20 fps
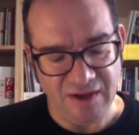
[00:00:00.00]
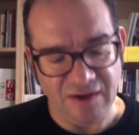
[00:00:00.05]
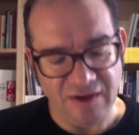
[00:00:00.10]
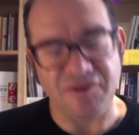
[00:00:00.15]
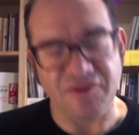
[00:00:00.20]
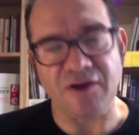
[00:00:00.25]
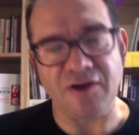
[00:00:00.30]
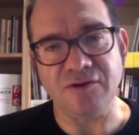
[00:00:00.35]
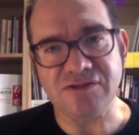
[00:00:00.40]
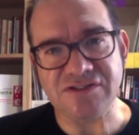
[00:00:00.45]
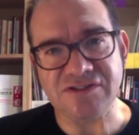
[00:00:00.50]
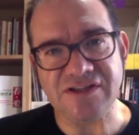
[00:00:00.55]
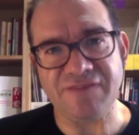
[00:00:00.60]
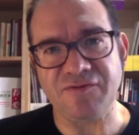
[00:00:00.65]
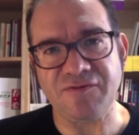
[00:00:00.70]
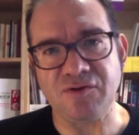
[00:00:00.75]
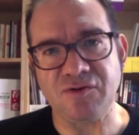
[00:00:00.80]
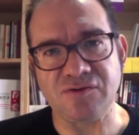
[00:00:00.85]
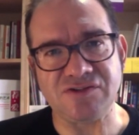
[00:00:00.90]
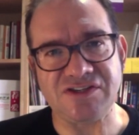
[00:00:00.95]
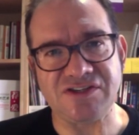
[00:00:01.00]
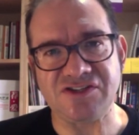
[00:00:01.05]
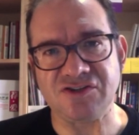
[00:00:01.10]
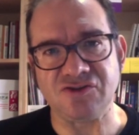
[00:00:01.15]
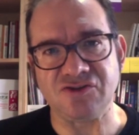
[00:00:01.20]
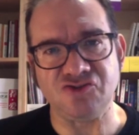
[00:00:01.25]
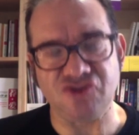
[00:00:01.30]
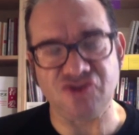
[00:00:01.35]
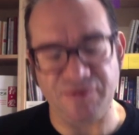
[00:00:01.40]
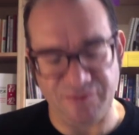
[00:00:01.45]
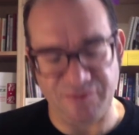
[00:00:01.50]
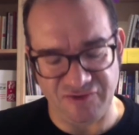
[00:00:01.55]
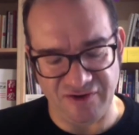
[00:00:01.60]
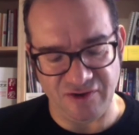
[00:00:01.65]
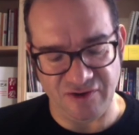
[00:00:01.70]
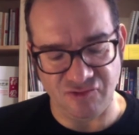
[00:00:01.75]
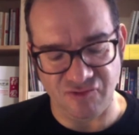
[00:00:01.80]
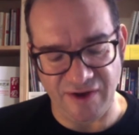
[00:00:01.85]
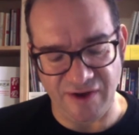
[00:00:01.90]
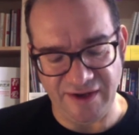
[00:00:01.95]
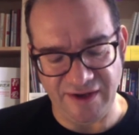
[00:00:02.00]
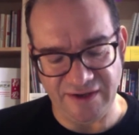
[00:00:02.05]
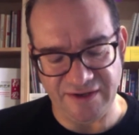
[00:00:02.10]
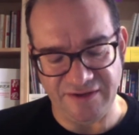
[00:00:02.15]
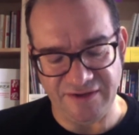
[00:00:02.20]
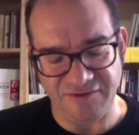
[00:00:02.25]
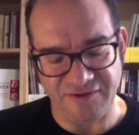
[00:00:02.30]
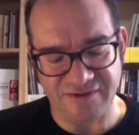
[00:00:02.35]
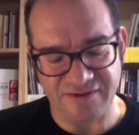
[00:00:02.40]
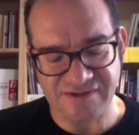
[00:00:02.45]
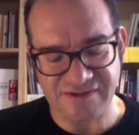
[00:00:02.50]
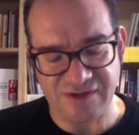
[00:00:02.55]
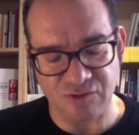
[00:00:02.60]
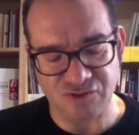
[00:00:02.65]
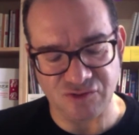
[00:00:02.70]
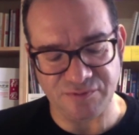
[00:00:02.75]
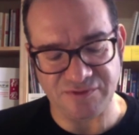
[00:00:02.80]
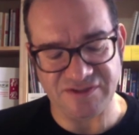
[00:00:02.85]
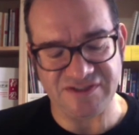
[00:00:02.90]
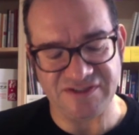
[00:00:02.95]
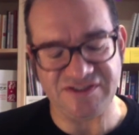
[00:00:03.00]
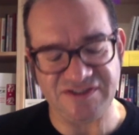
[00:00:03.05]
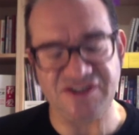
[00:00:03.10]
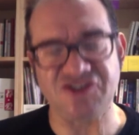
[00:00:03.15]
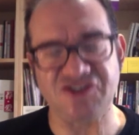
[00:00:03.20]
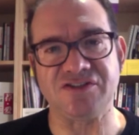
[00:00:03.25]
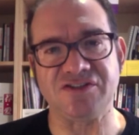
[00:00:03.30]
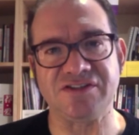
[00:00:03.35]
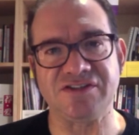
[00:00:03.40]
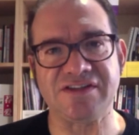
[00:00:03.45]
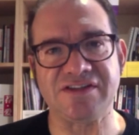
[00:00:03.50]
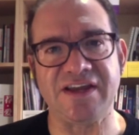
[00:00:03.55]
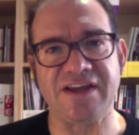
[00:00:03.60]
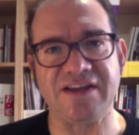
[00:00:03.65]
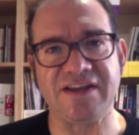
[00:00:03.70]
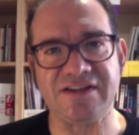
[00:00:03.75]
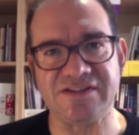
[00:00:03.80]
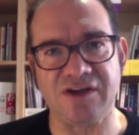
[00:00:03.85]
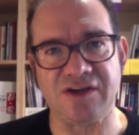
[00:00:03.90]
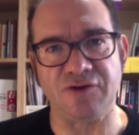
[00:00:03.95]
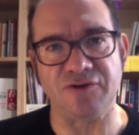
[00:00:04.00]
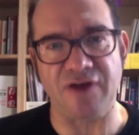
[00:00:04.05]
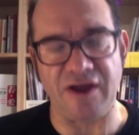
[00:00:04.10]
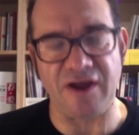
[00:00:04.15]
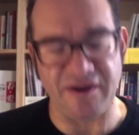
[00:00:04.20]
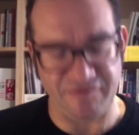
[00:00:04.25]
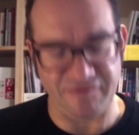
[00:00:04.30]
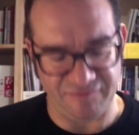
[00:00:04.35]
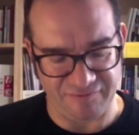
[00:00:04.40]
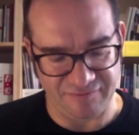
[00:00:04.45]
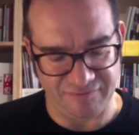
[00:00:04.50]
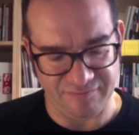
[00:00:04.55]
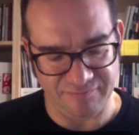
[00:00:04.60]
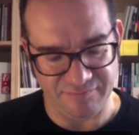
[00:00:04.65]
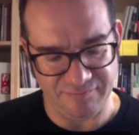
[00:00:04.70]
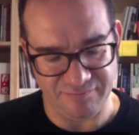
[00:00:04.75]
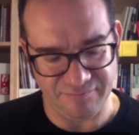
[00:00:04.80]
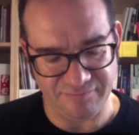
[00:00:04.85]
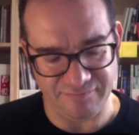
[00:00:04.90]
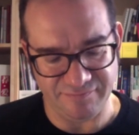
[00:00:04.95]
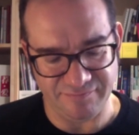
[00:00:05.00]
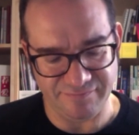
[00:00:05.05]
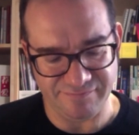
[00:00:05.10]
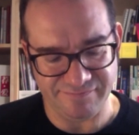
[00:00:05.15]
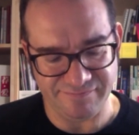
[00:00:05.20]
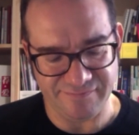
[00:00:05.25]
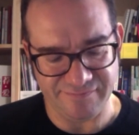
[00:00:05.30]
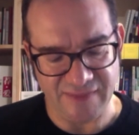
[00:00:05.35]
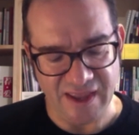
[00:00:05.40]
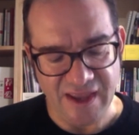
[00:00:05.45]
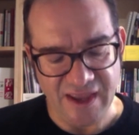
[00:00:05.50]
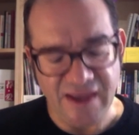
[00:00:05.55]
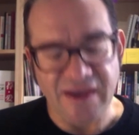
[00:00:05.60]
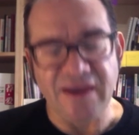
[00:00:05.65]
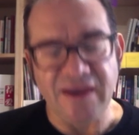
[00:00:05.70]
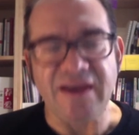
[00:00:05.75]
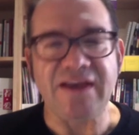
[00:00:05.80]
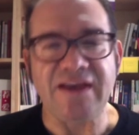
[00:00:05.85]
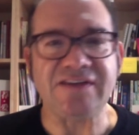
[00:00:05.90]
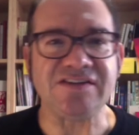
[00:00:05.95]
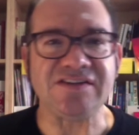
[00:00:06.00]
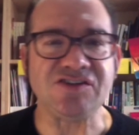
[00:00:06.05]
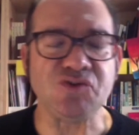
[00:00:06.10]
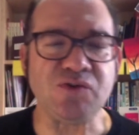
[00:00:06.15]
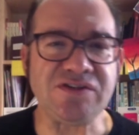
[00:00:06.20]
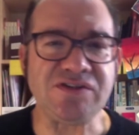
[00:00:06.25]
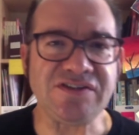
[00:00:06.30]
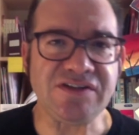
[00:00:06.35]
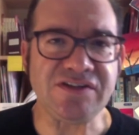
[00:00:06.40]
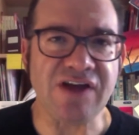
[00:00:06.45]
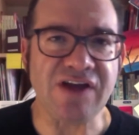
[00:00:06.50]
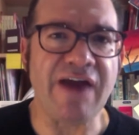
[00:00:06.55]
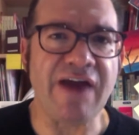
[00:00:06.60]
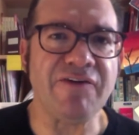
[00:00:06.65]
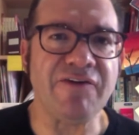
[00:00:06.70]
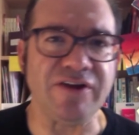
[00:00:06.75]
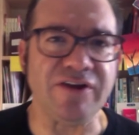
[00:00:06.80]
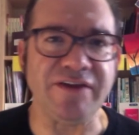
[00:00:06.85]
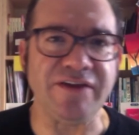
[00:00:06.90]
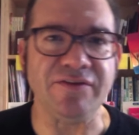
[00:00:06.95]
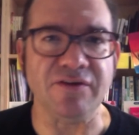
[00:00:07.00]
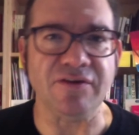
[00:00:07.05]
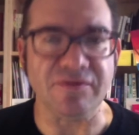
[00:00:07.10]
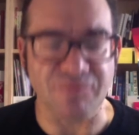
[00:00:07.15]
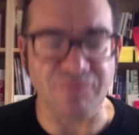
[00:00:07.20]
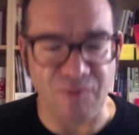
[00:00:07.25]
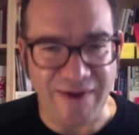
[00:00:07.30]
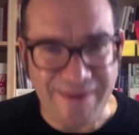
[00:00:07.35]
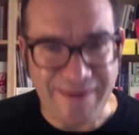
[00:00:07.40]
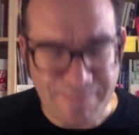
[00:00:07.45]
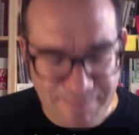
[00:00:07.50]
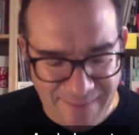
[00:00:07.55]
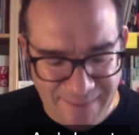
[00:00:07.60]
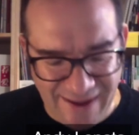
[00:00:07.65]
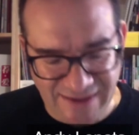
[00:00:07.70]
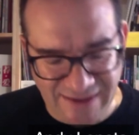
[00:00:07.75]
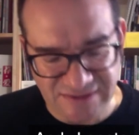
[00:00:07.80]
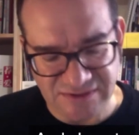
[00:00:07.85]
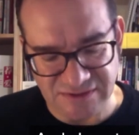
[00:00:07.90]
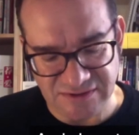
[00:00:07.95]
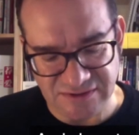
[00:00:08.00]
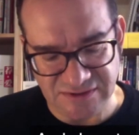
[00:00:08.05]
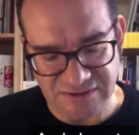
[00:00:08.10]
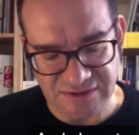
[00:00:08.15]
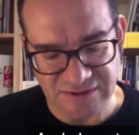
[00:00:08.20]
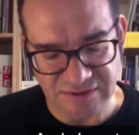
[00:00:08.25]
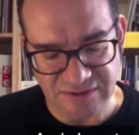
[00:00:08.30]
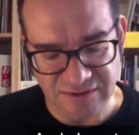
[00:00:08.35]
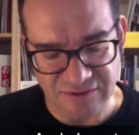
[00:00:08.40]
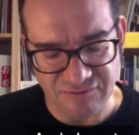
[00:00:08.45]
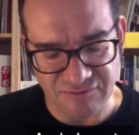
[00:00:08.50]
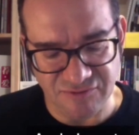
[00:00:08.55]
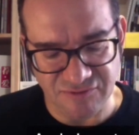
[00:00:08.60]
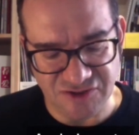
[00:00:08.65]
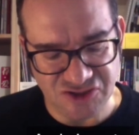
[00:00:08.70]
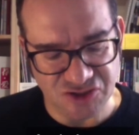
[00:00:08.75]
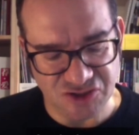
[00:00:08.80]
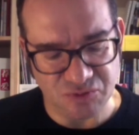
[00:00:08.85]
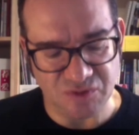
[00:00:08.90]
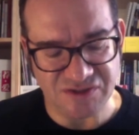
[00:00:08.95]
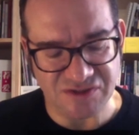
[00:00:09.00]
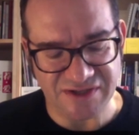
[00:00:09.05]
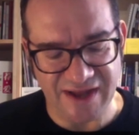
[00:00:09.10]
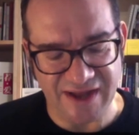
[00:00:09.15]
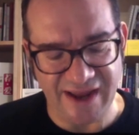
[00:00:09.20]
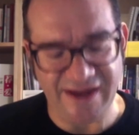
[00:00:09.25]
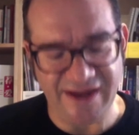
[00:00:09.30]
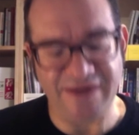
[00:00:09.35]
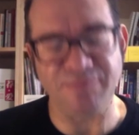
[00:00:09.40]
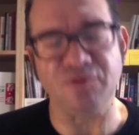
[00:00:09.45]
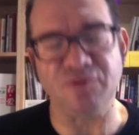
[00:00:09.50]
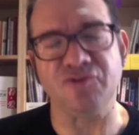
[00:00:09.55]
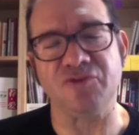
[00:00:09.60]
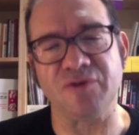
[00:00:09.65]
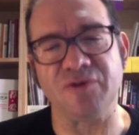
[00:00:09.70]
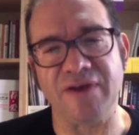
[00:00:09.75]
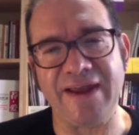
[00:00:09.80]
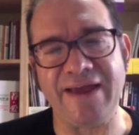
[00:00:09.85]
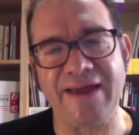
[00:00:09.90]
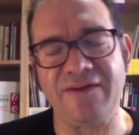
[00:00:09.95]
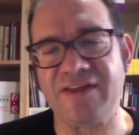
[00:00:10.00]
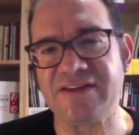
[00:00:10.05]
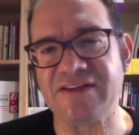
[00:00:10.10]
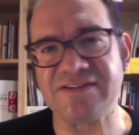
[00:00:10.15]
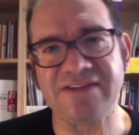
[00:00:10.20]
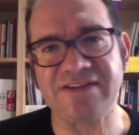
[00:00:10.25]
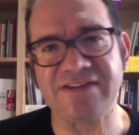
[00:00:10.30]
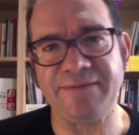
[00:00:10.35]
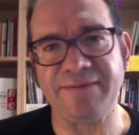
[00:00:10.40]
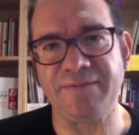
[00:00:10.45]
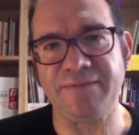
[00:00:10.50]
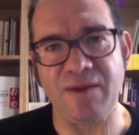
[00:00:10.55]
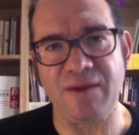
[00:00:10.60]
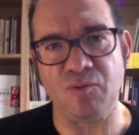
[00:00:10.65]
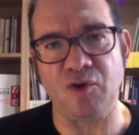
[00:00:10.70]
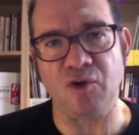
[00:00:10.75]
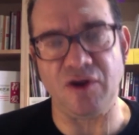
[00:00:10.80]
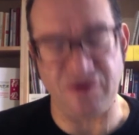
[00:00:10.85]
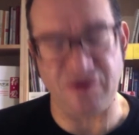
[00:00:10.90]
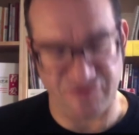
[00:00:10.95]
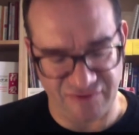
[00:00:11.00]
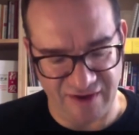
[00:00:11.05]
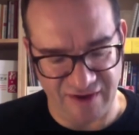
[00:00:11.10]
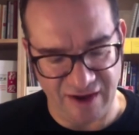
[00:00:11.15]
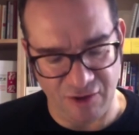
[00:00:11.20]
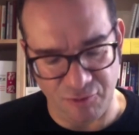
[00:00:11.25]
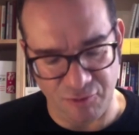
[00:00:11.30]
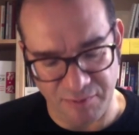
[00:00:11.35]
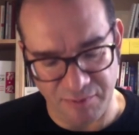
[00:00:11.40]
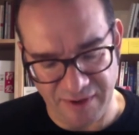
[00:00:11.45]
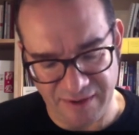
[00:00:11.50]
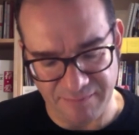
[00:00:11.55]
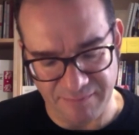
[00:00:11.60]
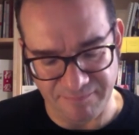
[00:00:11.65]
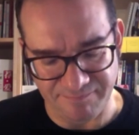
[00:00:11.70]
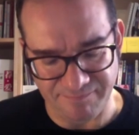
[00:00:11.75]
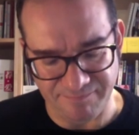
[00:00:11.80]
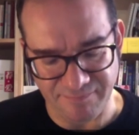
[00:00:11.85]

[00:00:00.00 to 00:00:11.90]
Those difficulties contributed greatly to his ultimate decision to take his own life. It's a twisted irony that when it mattered, Richard wasn't able to allow that same network to help him.